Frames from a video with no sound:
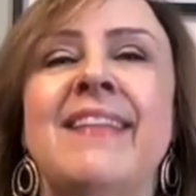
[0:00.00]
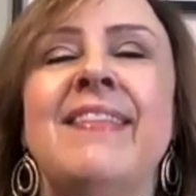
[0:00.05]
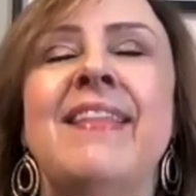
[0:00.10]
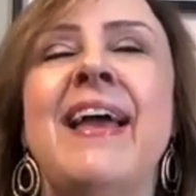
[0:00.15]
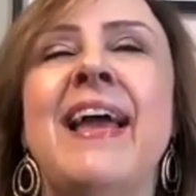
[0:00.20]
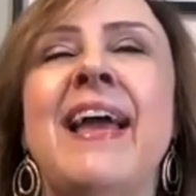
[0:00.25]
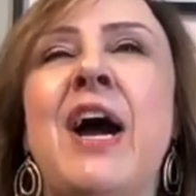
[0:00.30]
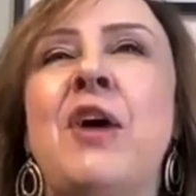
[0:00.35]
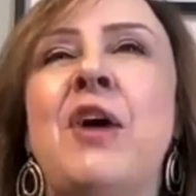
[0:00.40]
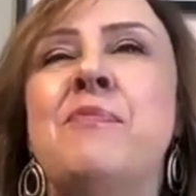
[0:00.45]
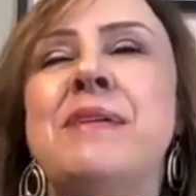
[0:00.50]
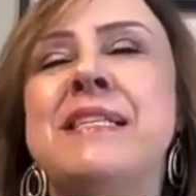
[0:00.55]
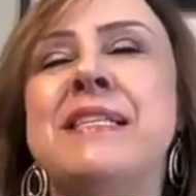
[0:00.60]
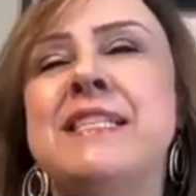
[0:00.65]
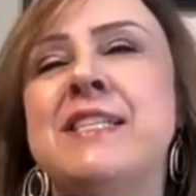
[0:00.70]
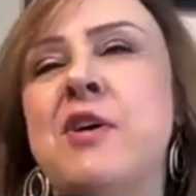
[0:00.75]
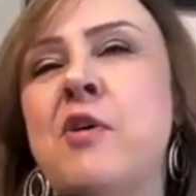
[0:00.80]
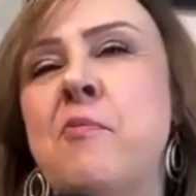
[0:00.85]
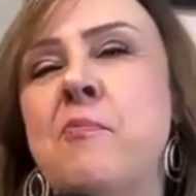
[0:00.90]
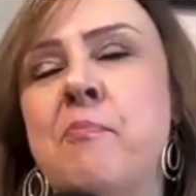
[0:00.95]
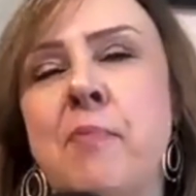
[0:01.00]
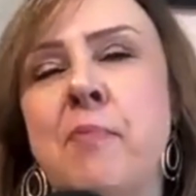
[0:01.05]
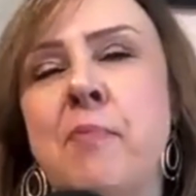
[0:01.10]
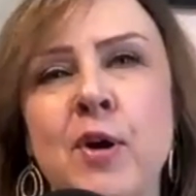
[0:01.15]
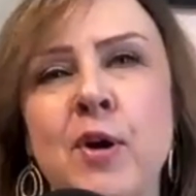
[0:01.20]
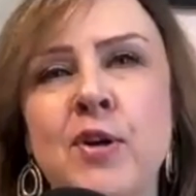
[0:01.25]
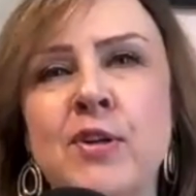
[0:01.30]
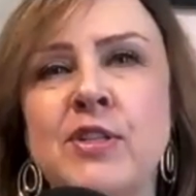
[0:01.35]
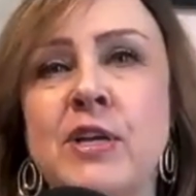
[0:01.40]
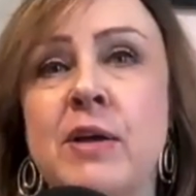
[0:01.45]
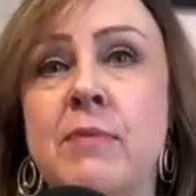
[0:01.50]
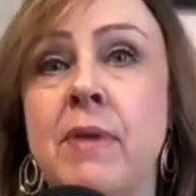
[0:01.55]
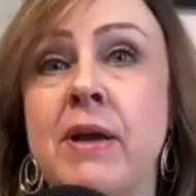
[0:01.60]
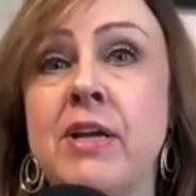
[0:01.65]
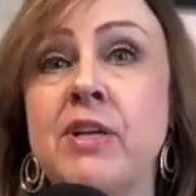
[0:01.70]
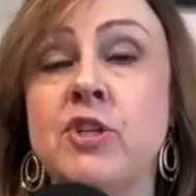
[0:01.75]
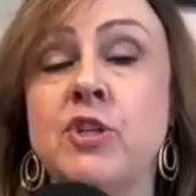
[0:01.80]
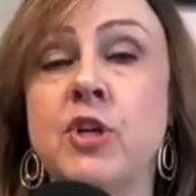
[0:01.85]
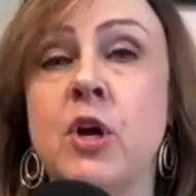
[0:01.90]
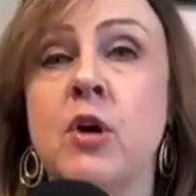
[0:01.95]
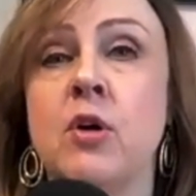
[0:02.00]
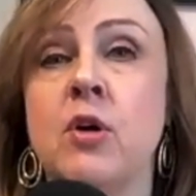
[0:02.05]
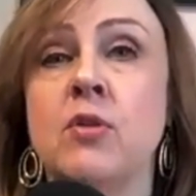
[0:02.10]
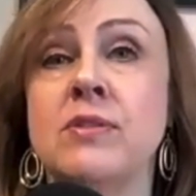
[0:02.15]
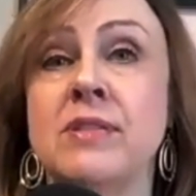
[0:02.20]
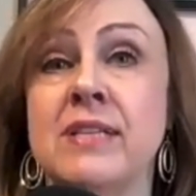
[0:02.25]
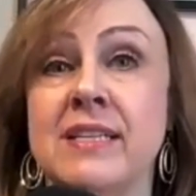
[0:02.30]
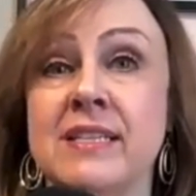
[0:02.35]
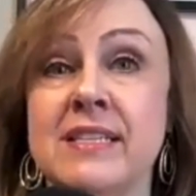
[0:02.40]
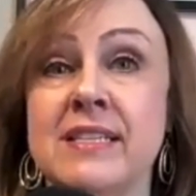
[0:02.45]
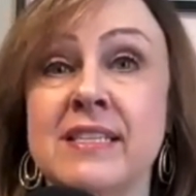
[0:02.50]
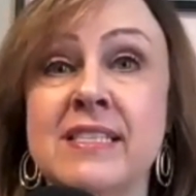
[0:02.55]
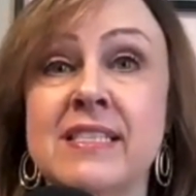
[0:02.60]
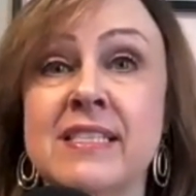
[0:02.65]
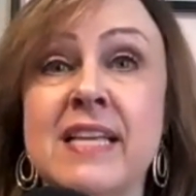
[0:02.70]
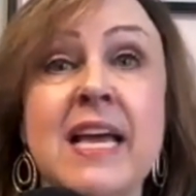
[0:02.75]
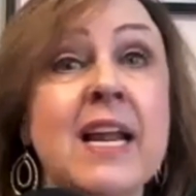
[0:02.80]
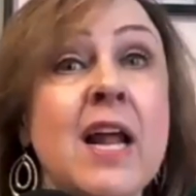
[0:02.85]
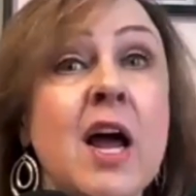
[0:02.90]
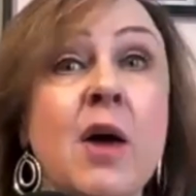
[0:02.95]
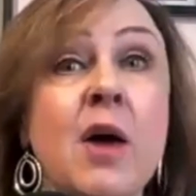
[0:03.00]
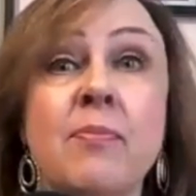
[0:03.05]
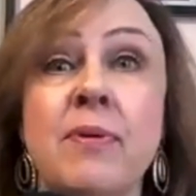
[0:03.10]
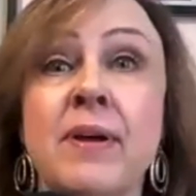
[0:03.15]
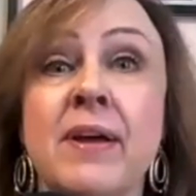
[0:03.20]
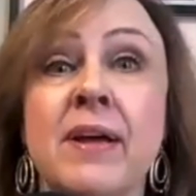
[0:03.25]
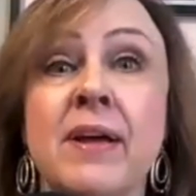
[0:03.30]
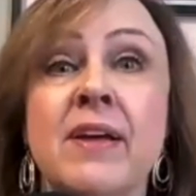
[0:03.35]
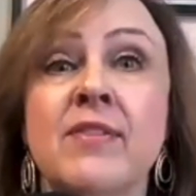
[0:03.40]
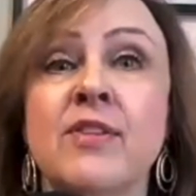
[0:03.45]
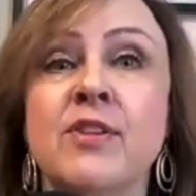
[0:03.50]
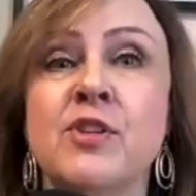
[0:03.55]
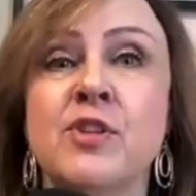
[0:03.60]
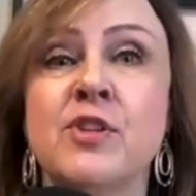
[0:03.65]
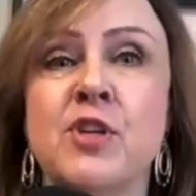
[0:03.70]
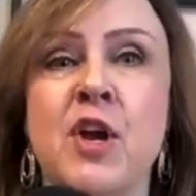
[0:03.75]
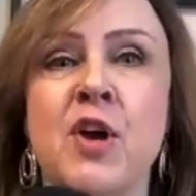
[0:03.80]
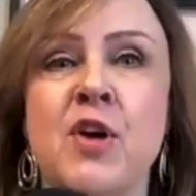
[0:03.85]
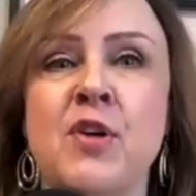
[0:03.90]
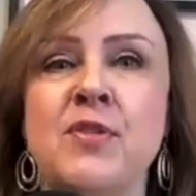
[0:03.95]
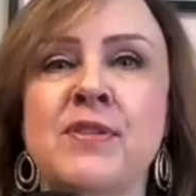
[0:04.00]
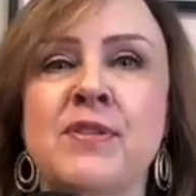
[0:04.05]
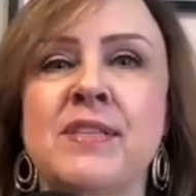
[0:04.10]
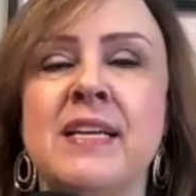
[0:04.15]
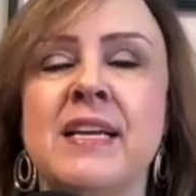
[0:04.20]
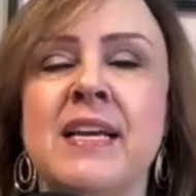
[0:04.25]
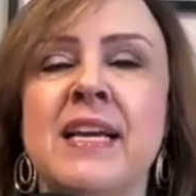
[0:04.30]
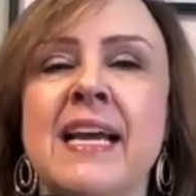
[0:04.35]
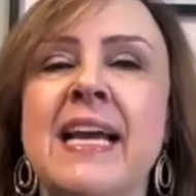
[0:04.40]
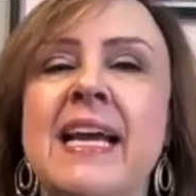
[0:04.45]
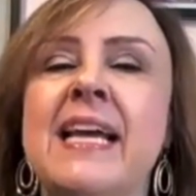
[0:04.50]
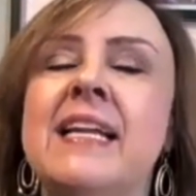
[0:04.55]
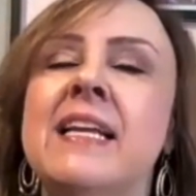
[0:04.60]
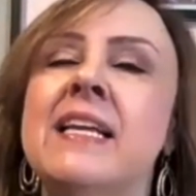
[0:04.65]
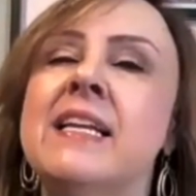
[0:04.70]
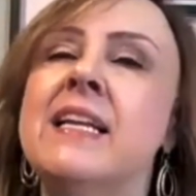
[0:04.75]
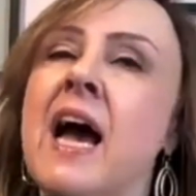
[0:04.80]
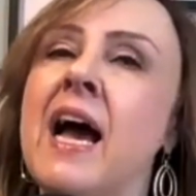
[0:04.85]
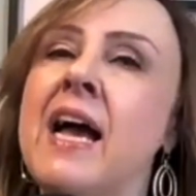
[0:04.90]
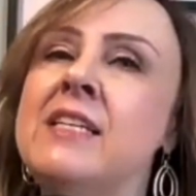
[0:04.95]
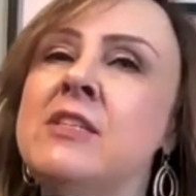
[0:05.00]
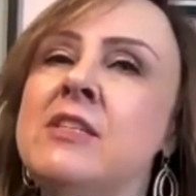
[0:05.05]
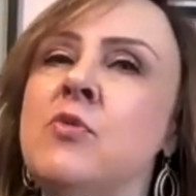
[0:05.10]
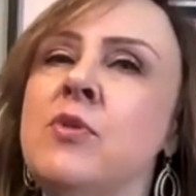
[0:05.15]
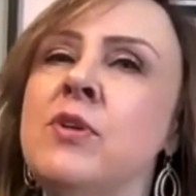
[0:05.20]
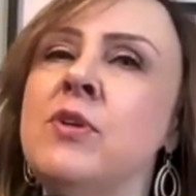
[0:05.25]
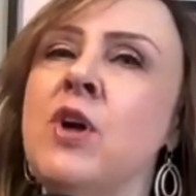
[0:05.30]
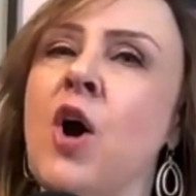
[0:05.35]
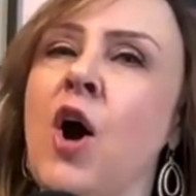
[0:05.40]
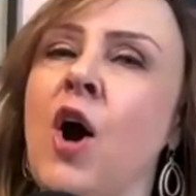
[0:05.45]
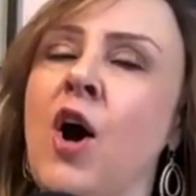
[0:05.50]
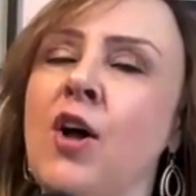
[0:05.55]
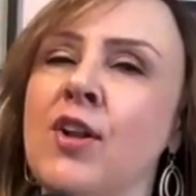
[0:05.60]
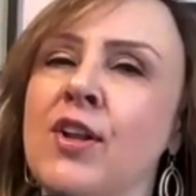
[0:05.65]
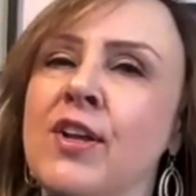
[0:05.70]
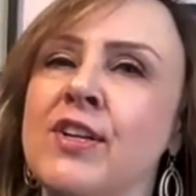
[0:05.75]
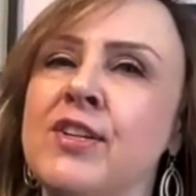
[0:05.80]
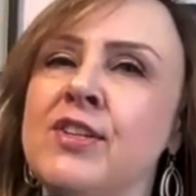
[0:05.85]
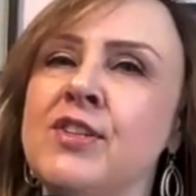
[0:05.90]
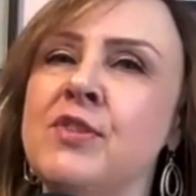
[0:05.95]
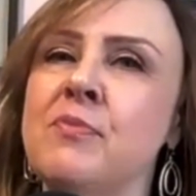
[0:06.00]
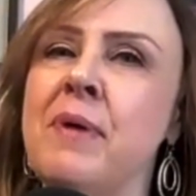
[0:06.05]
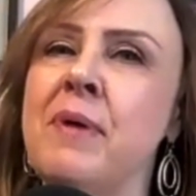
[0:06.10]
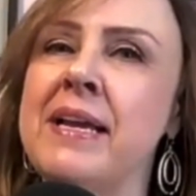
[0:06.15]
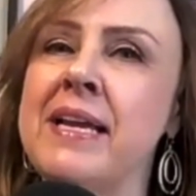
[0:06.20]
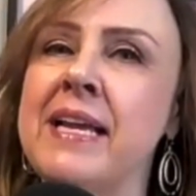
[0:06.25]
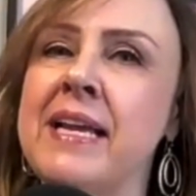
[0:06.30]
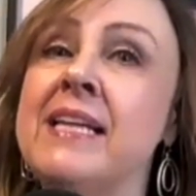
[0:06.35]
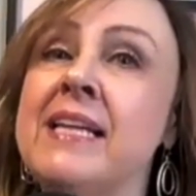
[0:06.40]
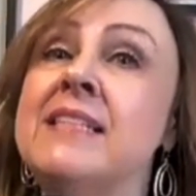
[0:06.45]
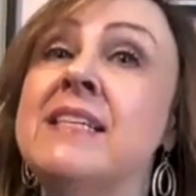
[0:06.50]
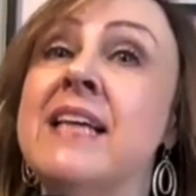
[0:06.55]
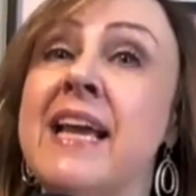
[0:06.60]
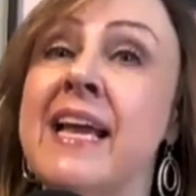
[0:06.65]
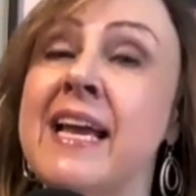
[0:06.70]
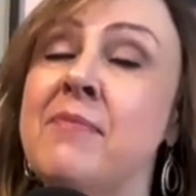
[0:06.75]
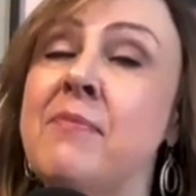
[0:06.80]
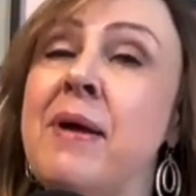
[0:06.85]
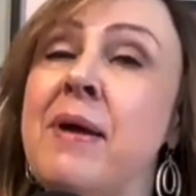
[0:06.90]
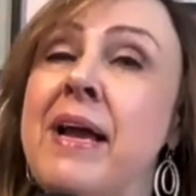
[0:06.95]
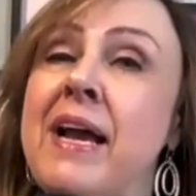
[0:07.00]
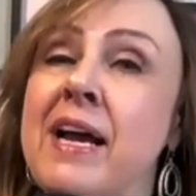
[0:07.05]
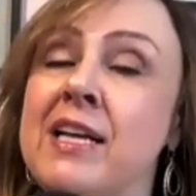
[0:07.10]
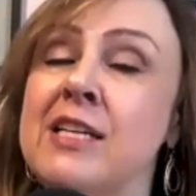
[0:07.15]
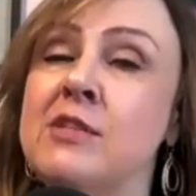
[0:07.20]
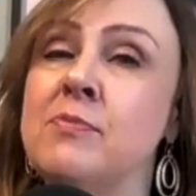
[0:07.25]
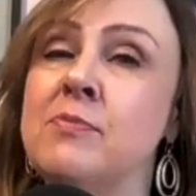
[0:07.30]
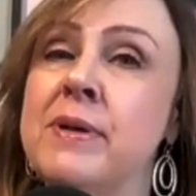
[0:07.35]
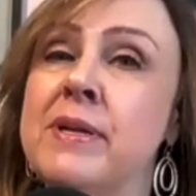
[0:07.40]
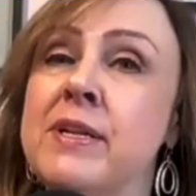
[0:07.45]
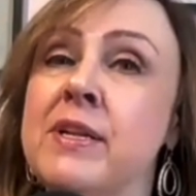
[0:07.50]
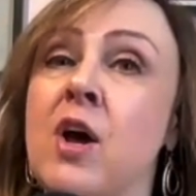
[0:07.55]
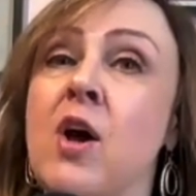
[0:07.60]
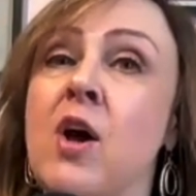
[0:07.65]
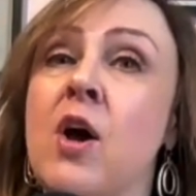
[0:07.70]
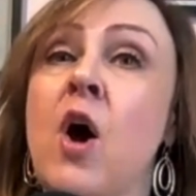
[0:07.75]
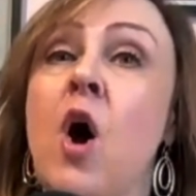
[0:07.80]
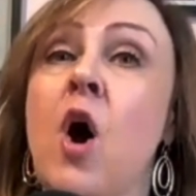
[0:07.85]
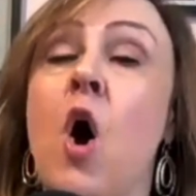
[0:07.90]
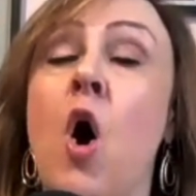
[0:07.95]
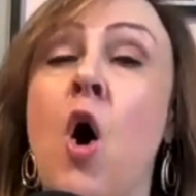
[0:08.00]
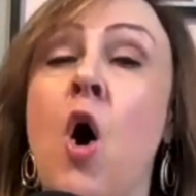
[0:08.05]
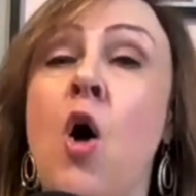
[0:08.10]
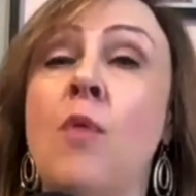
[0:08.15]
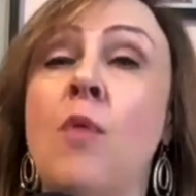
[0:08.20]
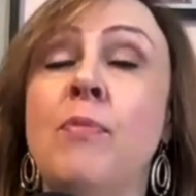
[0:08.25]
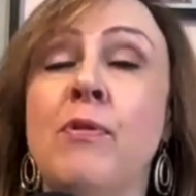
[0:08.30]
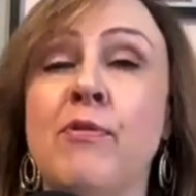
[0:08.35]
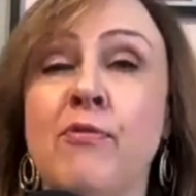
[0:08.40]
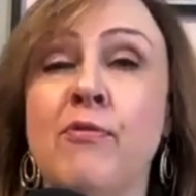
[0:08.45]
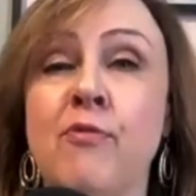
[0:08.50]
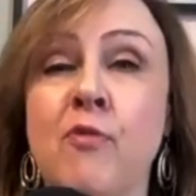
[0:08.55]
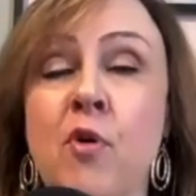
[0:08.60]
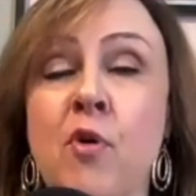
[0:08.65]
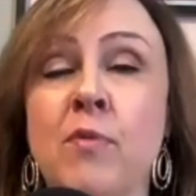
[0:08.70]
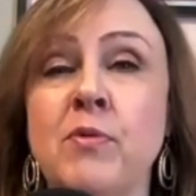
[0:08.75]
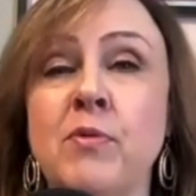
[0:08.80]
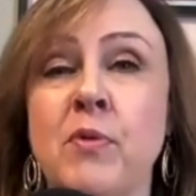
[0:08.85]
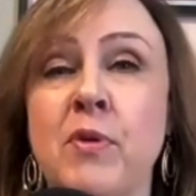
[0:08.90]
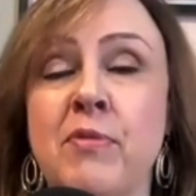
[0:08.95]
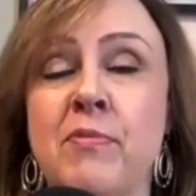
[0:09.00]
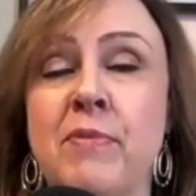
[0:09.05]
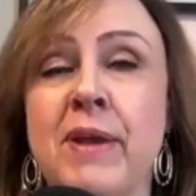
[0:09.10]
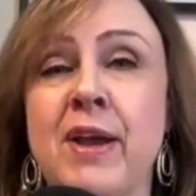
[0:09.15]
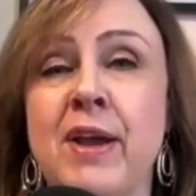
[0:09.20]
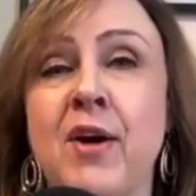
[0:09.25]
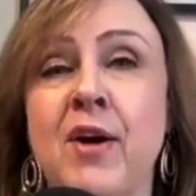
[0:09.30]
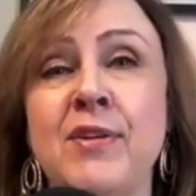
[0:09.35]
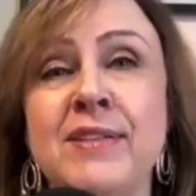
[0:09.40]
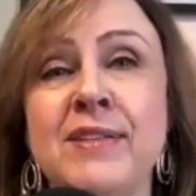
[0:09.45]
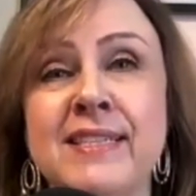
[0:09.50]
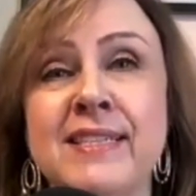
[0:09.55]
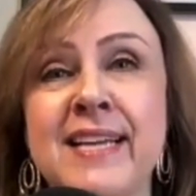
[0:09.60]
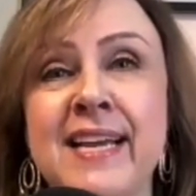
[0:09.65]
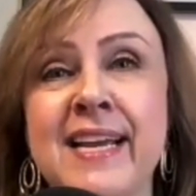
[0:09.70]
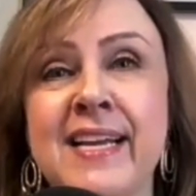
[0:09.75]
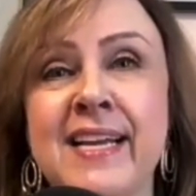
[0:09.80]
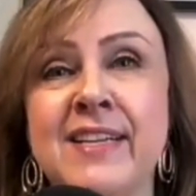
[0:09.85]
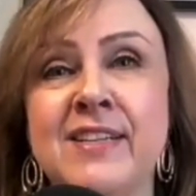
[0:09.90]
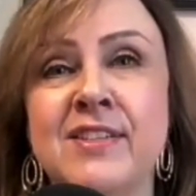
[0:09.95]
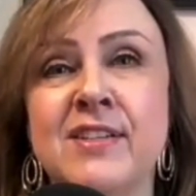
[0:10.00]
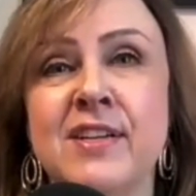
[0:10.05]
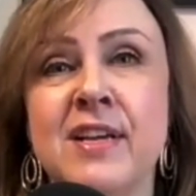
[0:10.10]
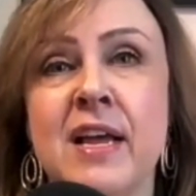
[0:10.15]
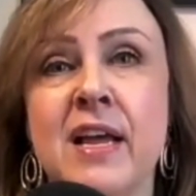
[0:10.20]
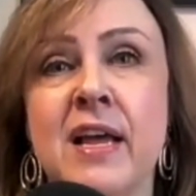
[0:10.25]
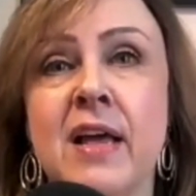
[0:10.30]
They helped me sell merch at my shows and set up the shows. And in high school and college, my kids and my husband all performed with me on stage.